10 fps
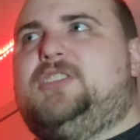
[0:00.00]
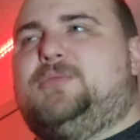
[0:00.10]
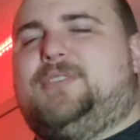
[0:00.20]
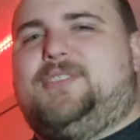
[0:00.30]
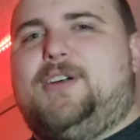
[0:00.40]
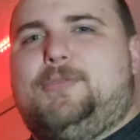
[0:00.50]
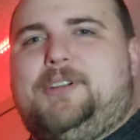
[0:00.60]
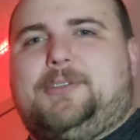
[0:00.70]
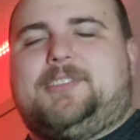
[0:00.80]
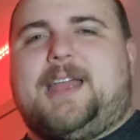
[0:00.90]
there was no
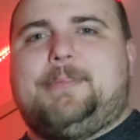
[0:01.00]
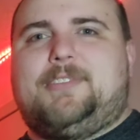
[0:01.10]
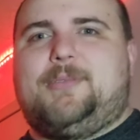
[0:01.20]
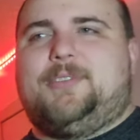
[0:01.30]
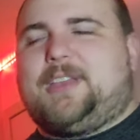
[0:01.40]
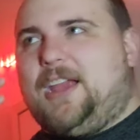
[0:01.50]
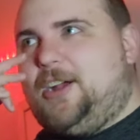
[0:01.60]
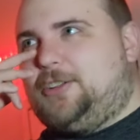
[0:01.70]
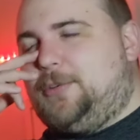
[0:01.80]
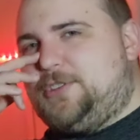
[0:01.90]
real depth to his
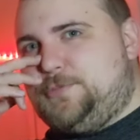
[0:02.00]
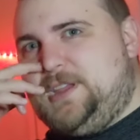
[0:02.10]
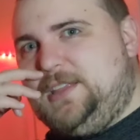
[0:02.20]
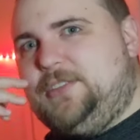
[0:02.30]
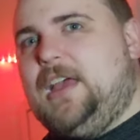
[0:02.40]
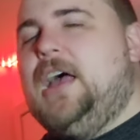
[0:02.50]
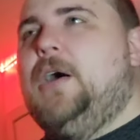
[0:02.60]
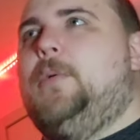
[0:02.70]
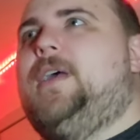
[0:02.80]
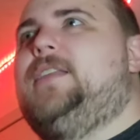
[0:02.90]
character, which means
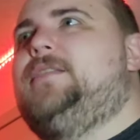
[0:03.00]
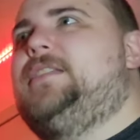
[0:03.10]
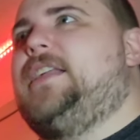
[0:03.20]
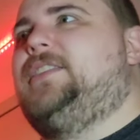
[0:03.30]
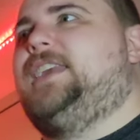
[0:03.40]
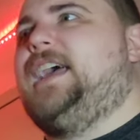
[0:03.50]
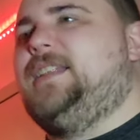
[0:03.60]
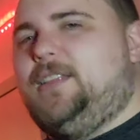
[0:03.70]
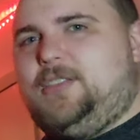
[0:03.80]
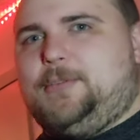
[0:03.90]
when at the
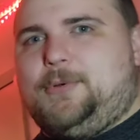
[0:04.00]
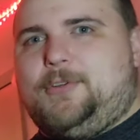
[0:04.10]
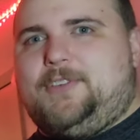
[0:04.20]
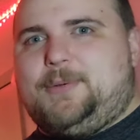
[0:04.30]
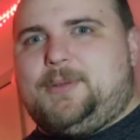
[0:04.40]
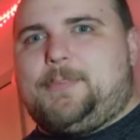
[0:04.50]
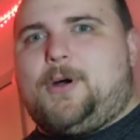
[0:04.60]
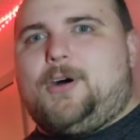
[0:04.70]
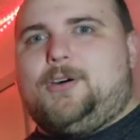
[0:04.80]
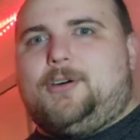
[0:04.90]
end of the movie, when
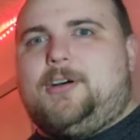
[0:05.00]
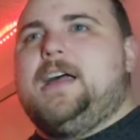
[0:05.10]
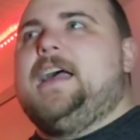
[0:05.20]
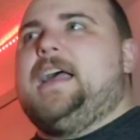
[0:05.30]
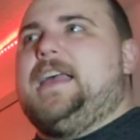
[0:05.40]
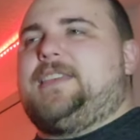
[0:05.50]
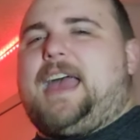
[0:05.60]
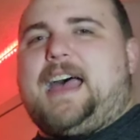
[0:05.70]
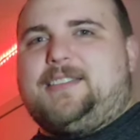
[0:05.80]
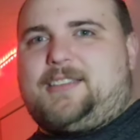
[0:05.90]
Paul is
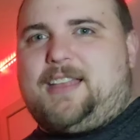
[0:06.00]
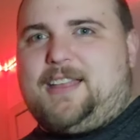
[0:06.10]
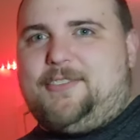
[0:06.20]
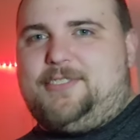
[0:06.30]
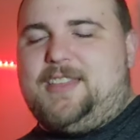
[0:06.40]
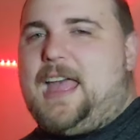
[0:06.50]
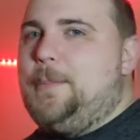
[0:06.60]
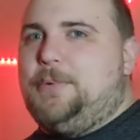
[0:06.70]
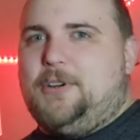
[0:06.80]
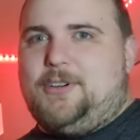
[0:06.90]
asking if the
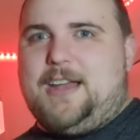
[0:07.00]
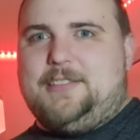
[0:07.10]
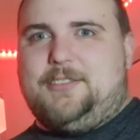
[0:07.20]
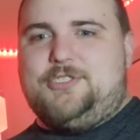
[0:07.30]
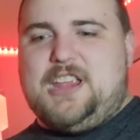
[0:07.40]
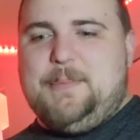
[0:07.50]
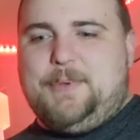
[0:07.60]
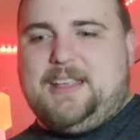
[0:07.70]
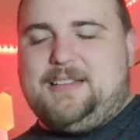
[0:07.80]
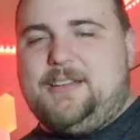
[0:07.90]
Emperor has a
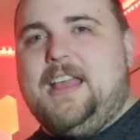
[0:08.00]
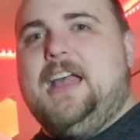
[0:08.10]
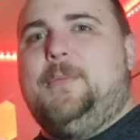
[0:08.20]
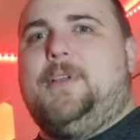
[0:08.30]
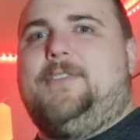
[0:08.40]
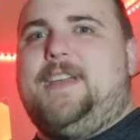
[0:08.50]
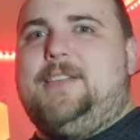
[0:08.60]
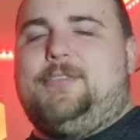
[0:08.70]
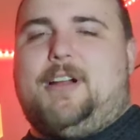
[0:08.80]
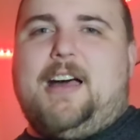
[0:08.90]
champion, when
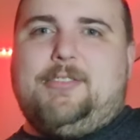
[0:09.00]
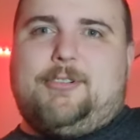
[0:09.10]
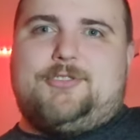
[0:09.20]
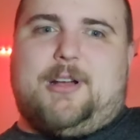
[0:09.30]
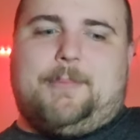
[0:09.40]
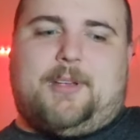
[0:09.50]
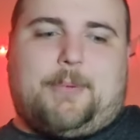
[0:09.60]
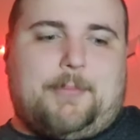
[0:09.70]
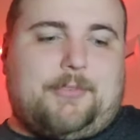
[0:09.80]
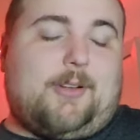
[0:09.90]
Fade Rothra jumps up
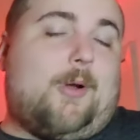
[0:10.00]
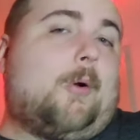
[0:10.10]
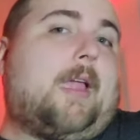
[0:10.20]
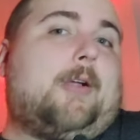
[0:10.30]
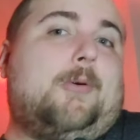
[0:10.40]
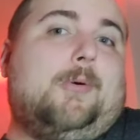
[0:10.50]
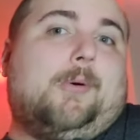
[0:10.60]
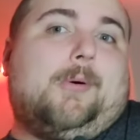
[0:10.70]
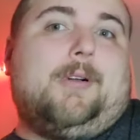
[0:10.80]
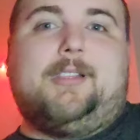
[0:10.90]
and is like, okay,
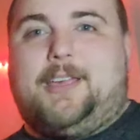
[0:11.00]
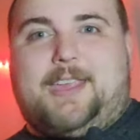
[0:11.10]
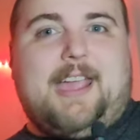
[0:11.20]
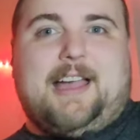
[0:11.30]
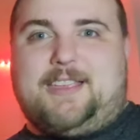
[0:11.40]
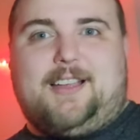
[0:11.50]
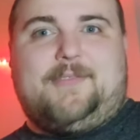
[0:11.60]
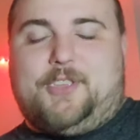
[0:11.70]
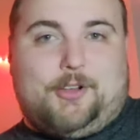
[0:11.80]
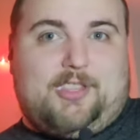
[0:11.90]
cool. Like, yeah,
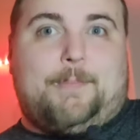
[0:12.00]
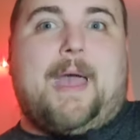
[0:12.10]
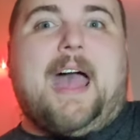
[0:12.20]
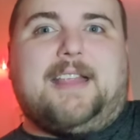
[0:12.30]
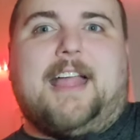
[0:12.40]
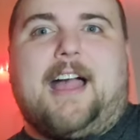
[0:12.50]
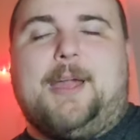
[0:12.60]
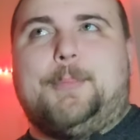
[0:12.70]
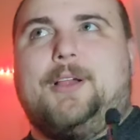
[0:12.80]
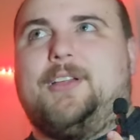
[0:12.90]
you're the bad
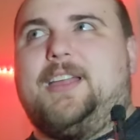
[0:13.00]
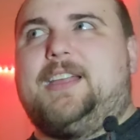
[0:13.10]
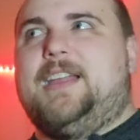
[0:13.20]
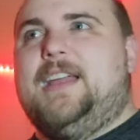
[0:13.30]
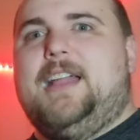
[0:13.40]
guy, but like,